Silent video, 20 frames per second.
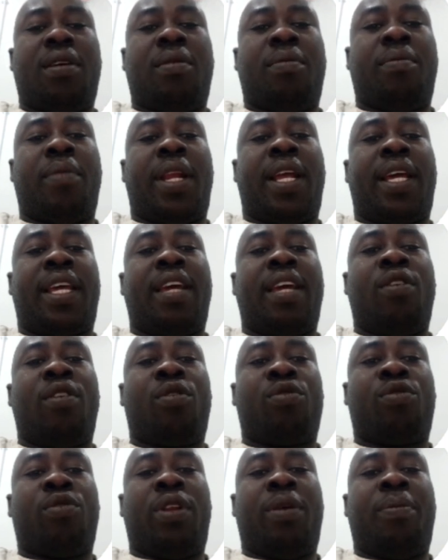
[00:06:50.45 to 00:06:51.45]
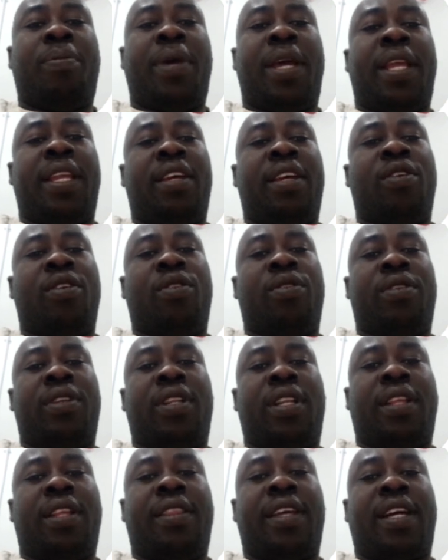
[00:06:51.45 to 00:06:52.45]
But again, also depending on
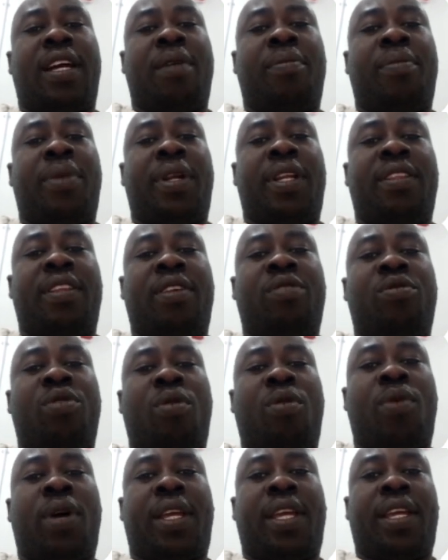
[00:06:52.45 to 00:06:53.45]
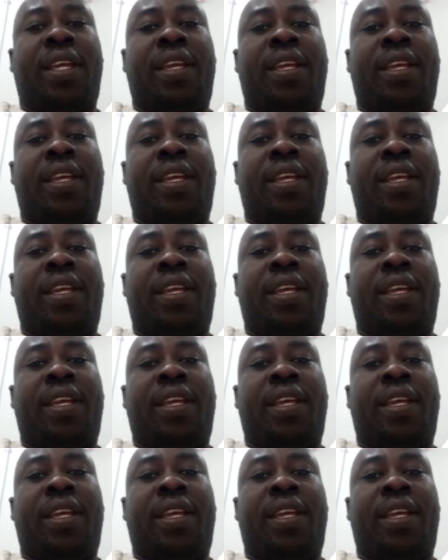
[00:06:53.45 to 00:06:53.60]
the company that you're working